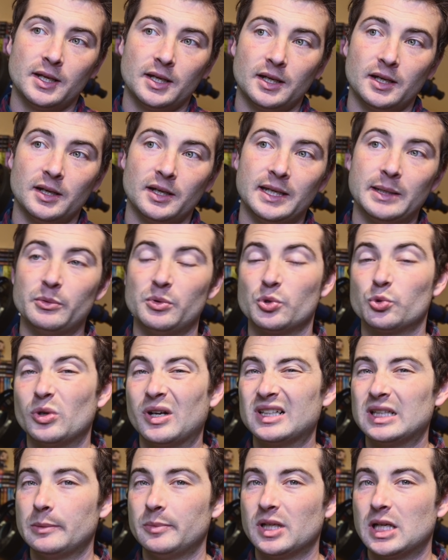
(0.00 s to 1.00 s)
it would
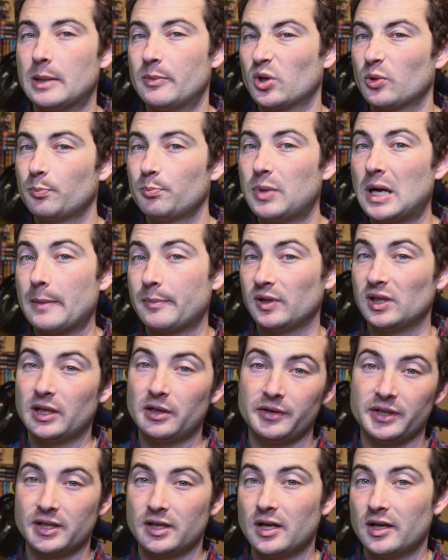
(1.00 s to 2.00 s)
quickly become a
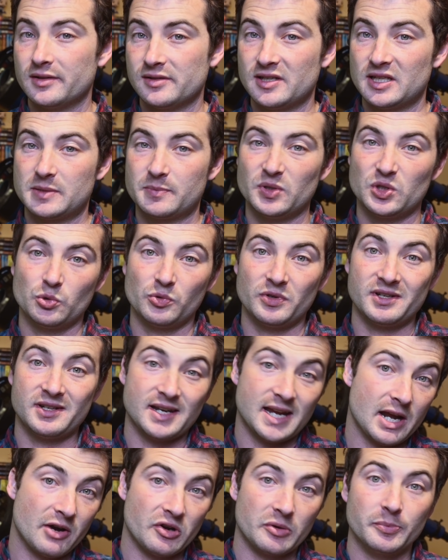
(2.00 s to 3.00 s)
popularity contest between
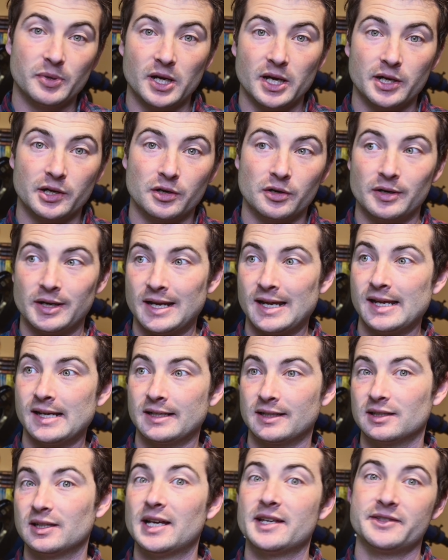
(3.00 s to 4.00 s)
Harry Potter
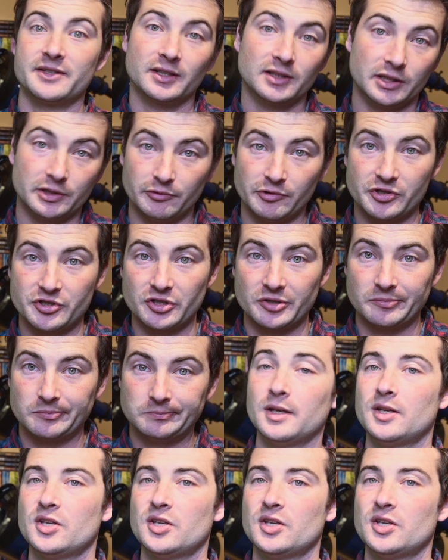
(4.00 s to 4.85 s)
and classic literature.